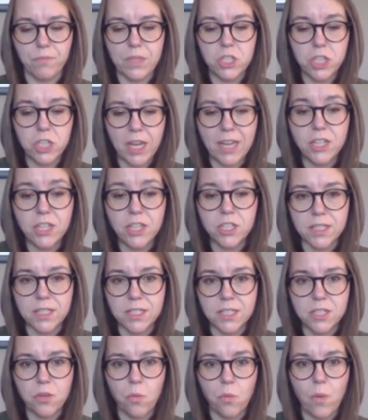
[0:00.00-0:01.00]

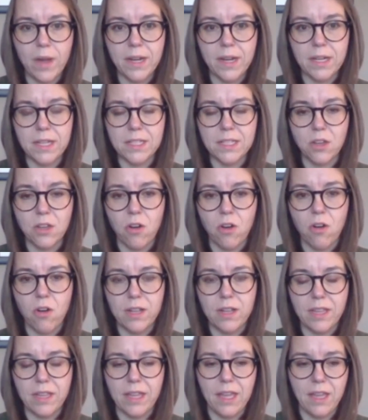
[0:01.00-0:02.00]
changes to what is
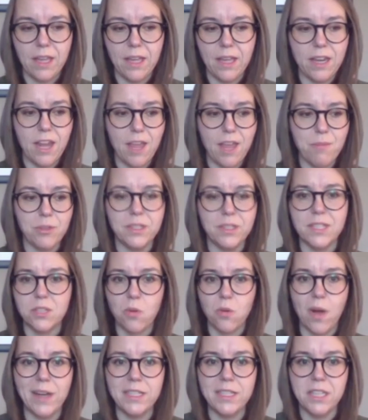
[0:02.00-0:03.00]
currently enabled
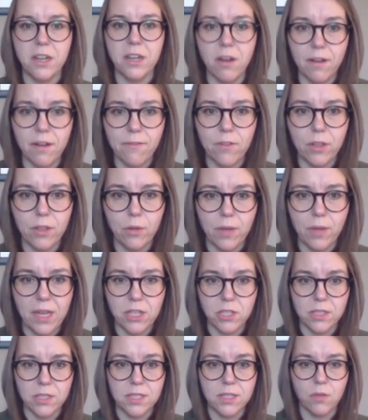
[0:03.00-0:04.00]
as criteria for
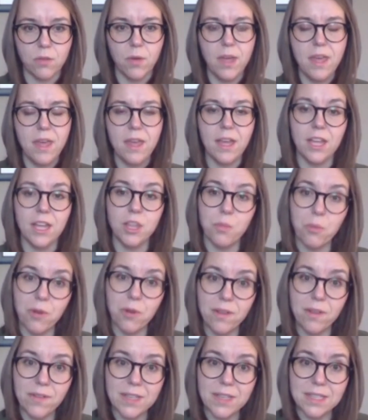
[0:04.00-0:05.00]
locations. So in the
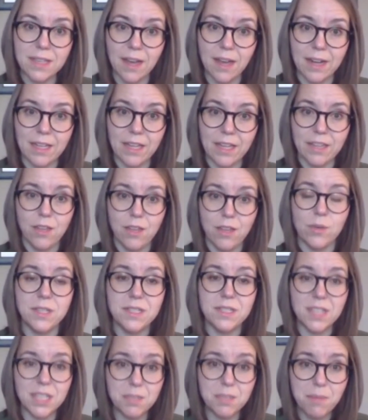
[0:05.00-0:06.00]
previous guideline, there were
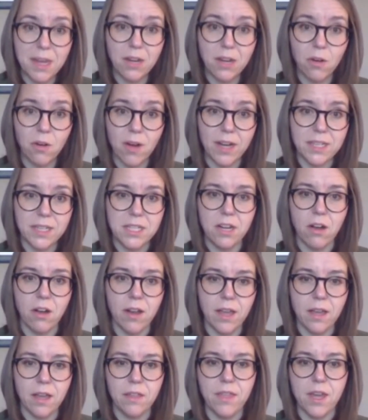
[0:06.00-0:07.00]
6 main
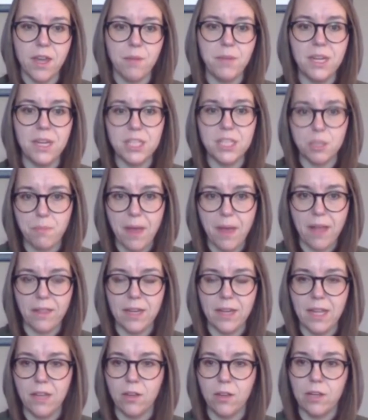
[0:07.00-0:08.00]
criteria that a
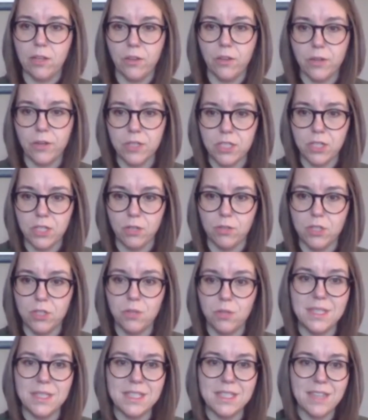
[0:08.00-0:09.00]
municipality could look
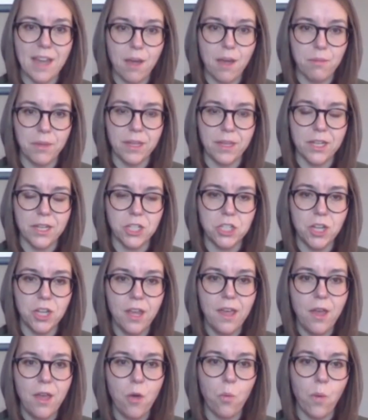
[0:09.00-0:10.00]
to
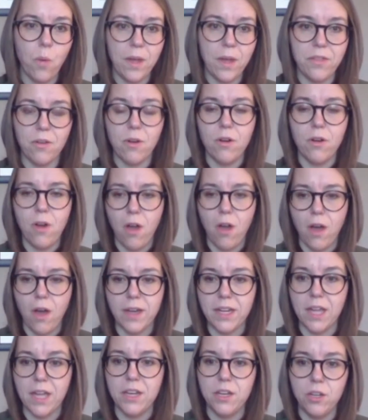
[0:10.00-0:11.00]
establish whether or
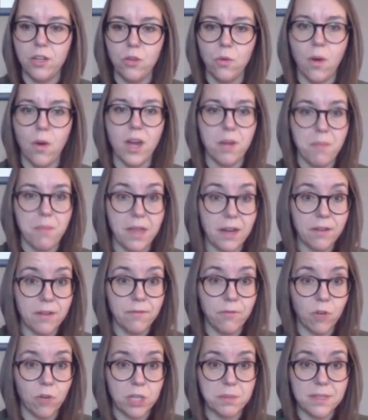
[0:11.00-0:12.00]
not a new automated
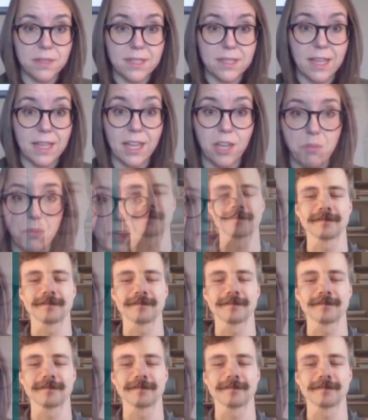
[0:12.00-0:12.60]
enforcement site could be